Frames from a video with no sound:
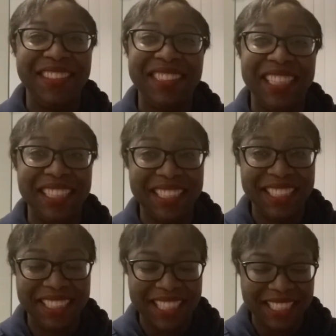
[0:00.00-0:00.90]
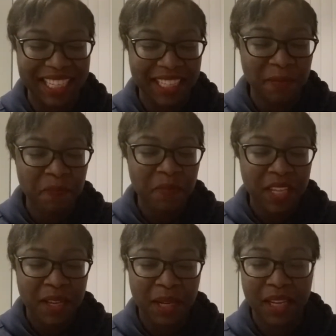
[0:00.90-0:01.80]
we was eating good that day
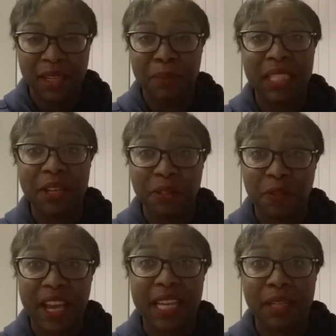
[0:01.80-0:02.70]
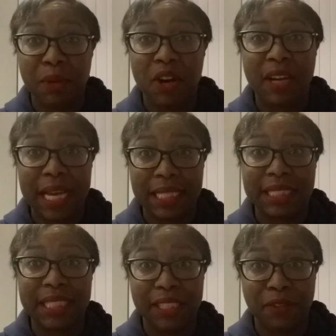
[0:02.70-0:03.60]
um, but they was frying up all kind of
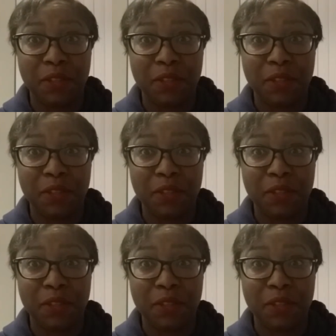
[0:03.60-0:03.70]
stuff.